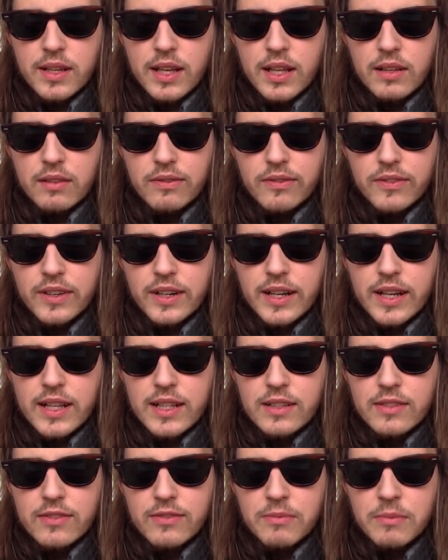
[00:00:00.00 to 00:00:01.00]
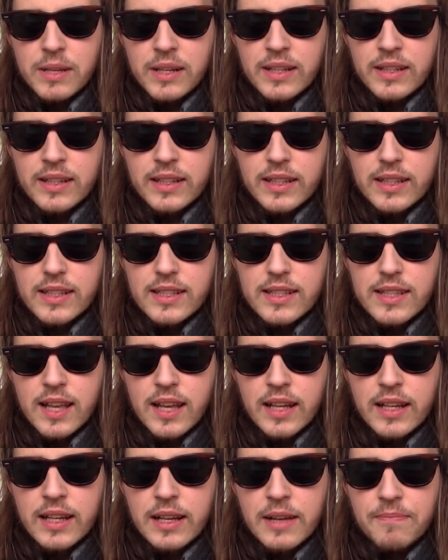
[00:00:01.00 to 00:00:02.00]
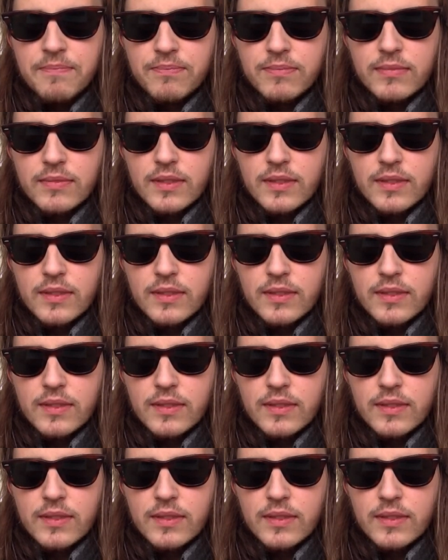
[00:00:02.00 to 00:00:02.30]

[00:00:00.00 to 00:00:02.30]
Elfver, Elfman, and Lisanna